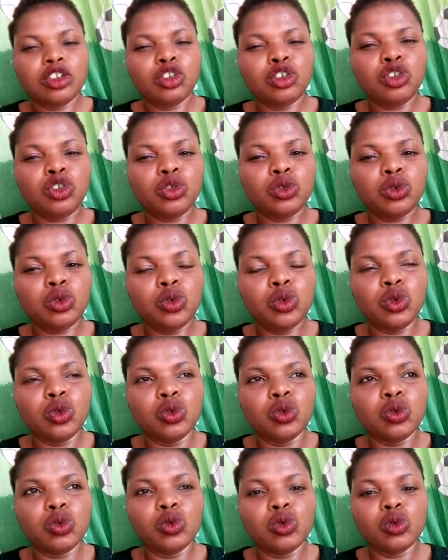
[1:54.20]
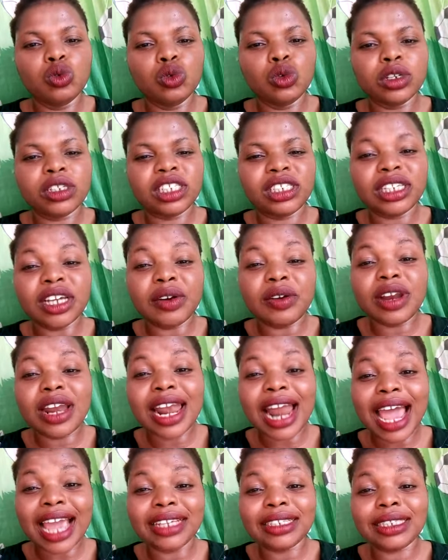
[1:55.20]
you
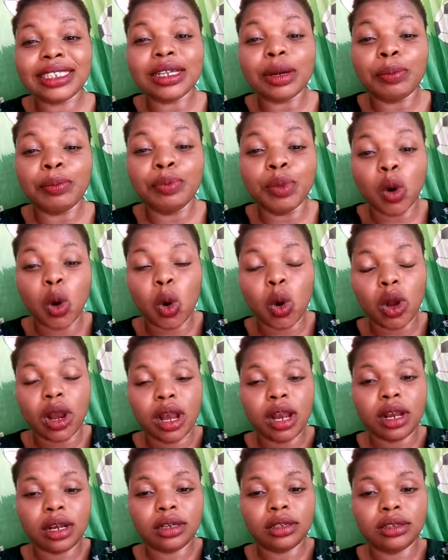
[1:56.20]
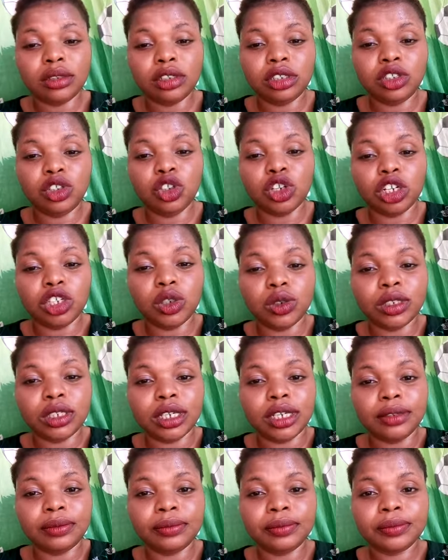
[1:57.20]
sterilize the bowl you're
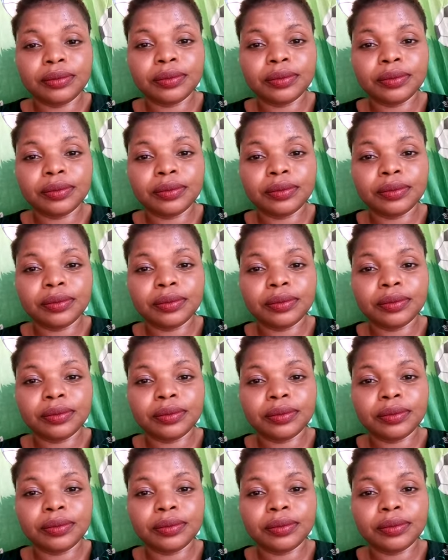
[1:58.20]
using